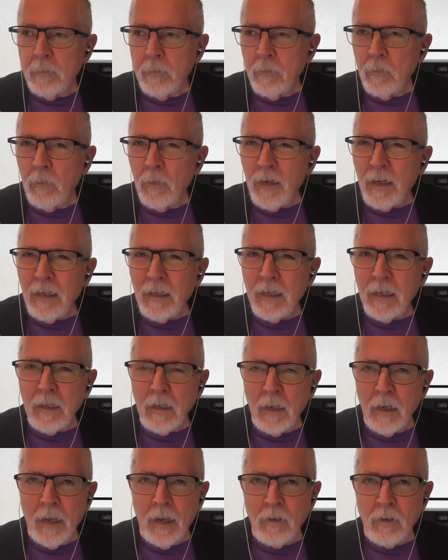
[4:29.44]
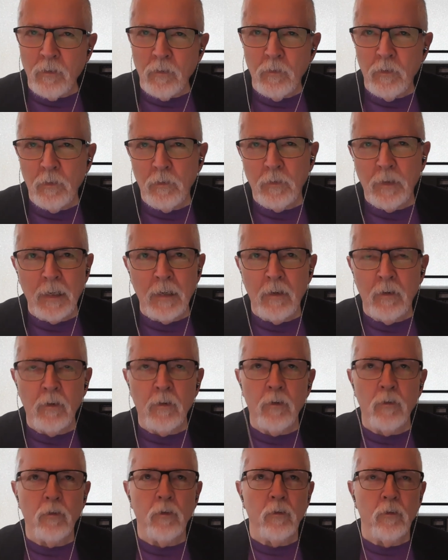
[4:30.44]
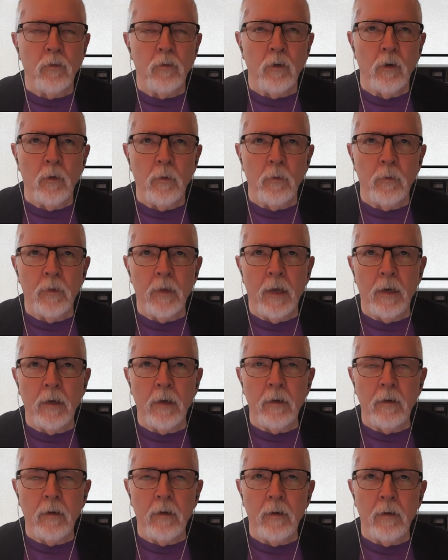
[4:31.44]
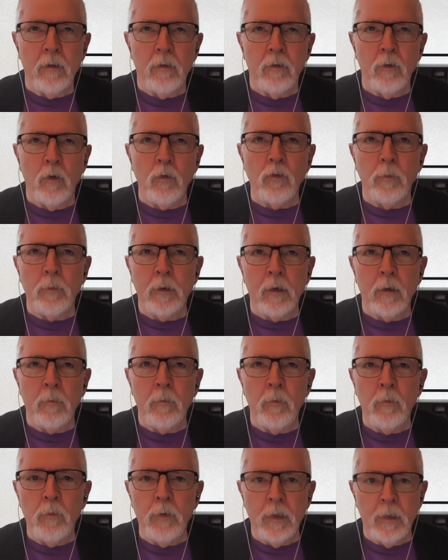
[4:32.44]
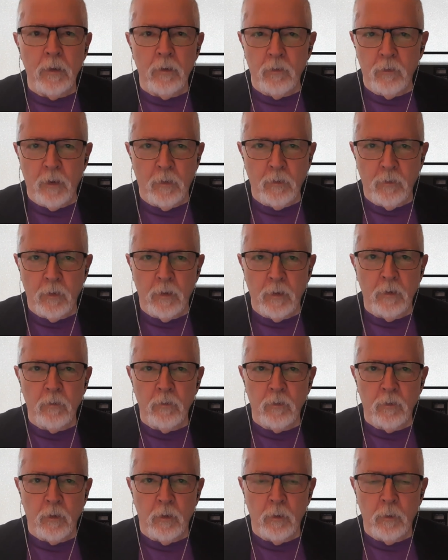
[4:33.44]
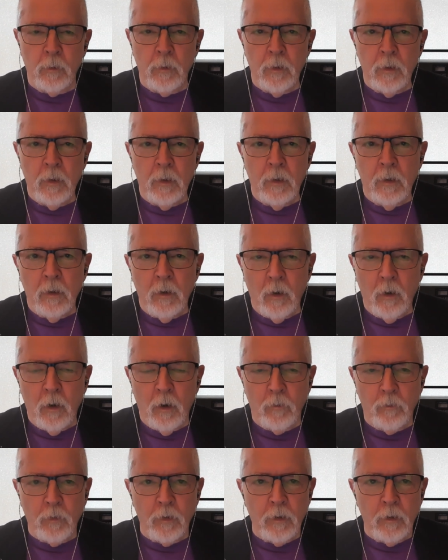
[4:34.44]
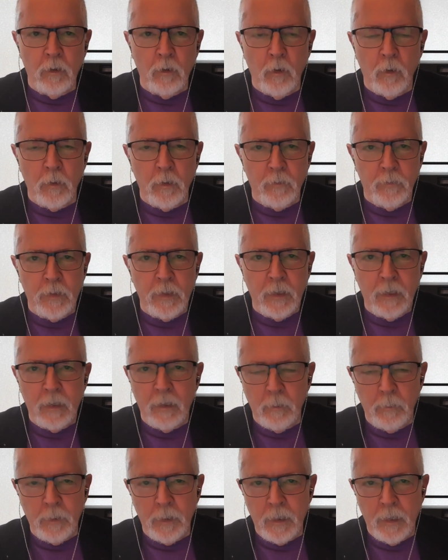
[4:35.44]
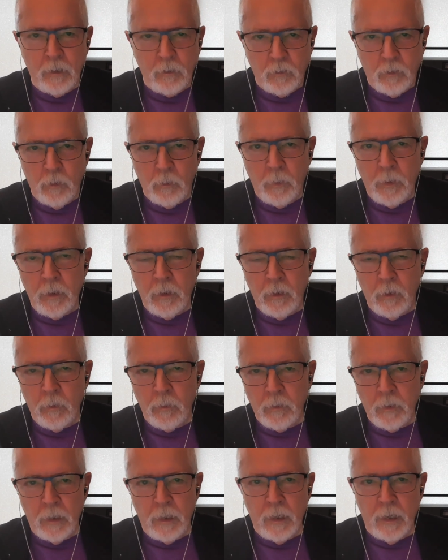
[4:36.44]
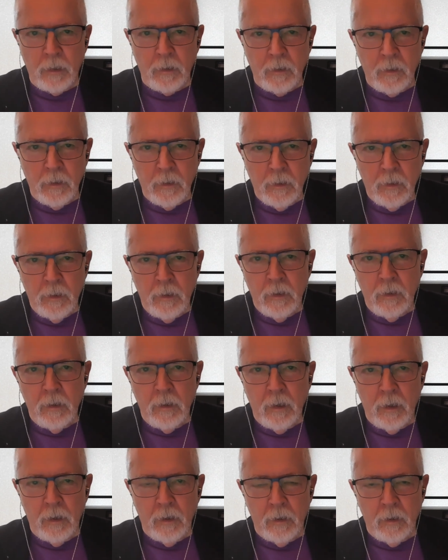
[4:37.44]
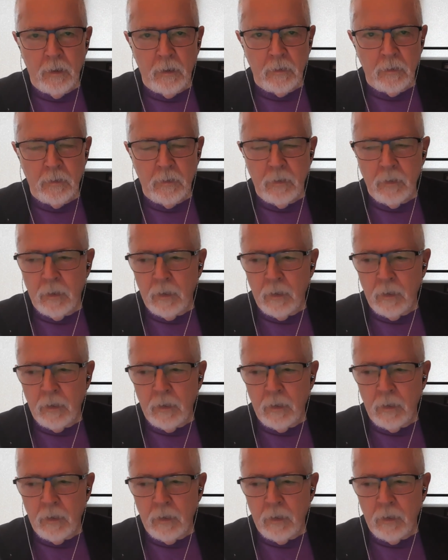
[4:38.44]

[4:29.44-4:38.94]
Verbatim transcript: really in the last 15 years or so, that those have become really sensitive. So often you don't even need to be next to the window to get to